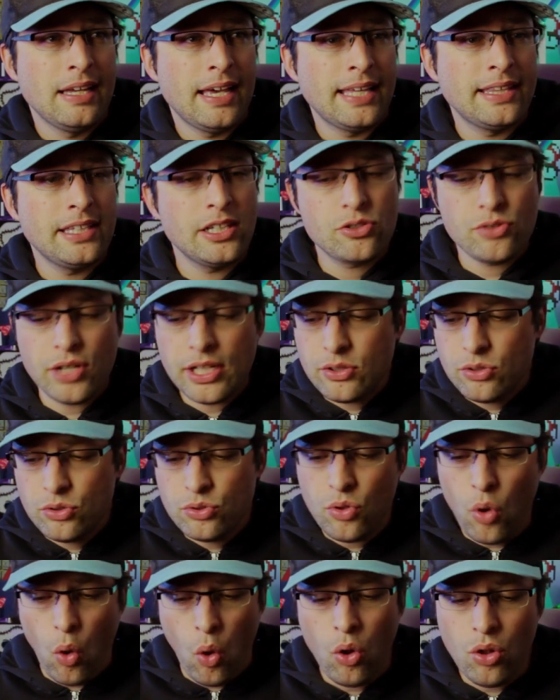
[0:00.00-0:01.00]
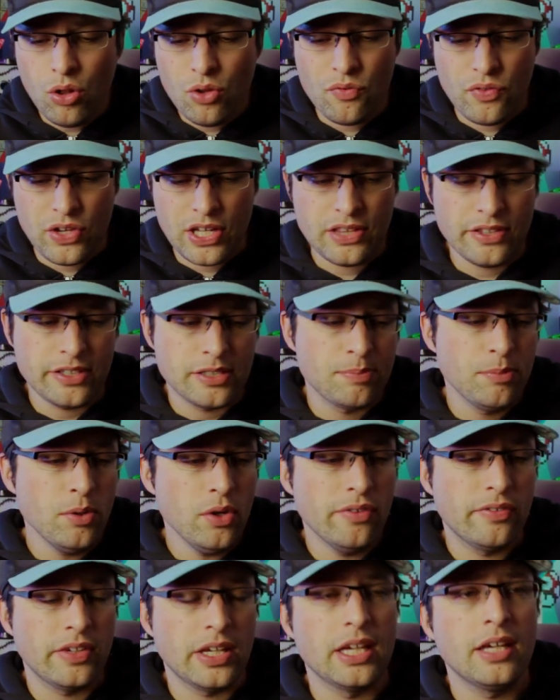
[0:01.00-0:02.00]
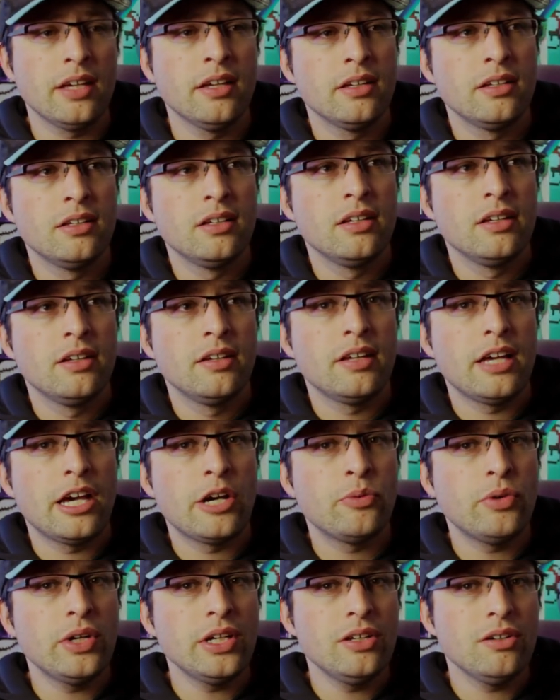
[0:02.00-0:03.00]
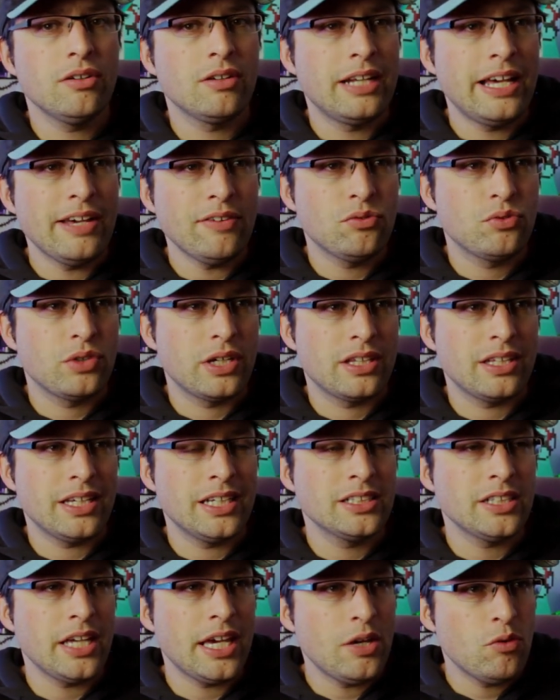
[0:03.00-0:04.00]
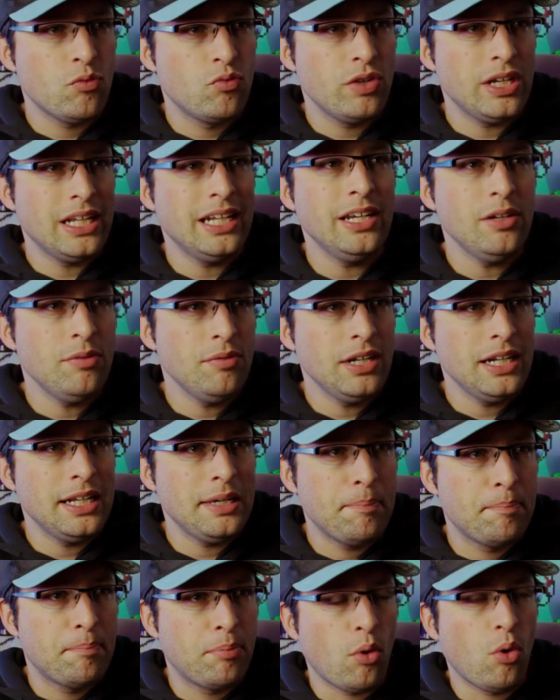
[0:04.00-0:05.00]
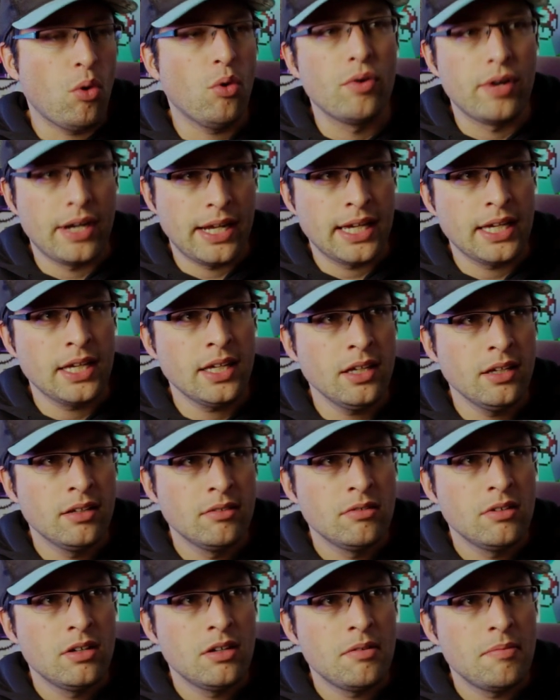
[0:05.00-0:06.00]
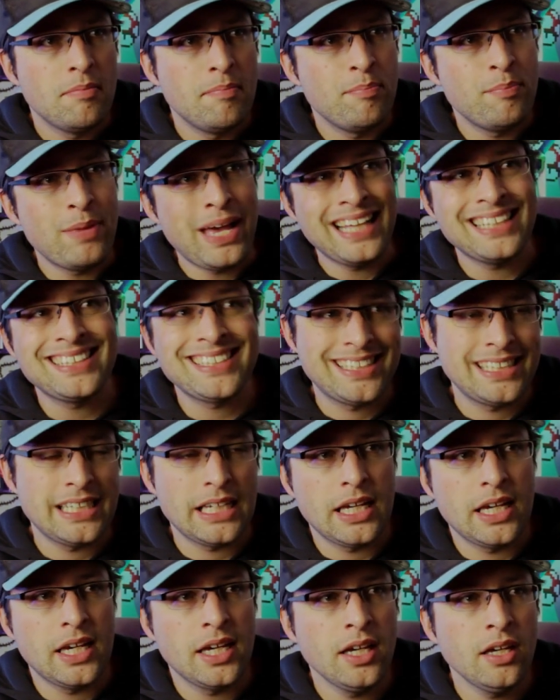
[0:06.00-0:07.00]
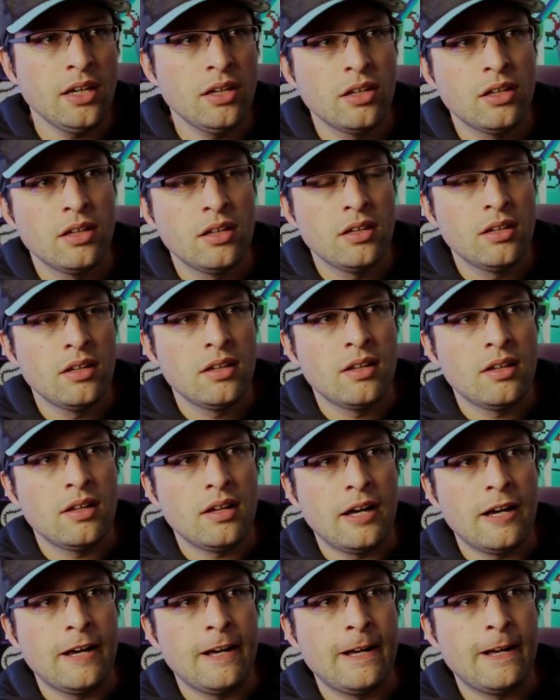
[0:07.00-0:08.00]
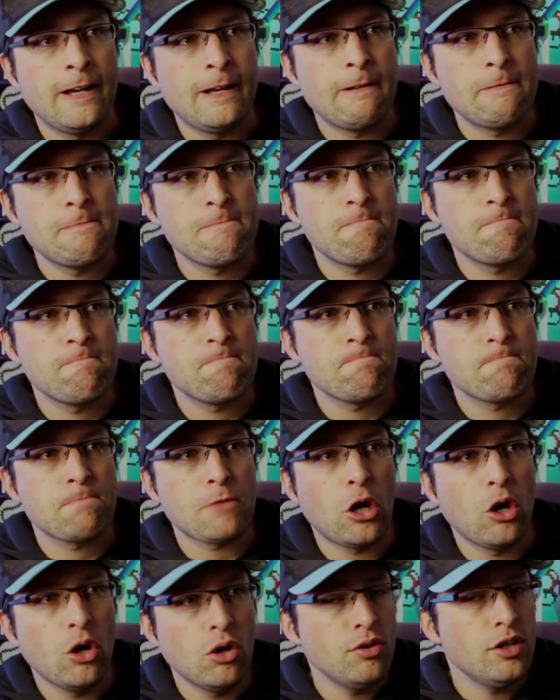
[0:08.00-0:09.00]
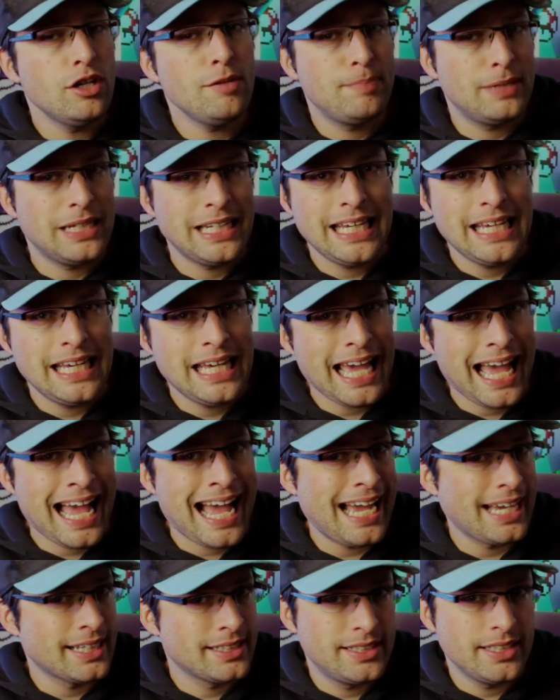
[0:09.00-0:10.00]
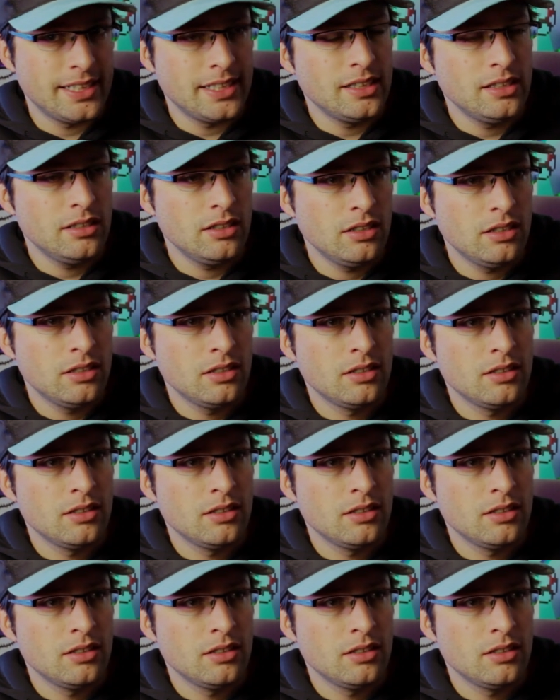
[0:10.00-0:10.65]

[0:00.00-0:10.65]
And they tried to do all of it in this movie. And what you're left with is a really, really boring, messy, horribly acted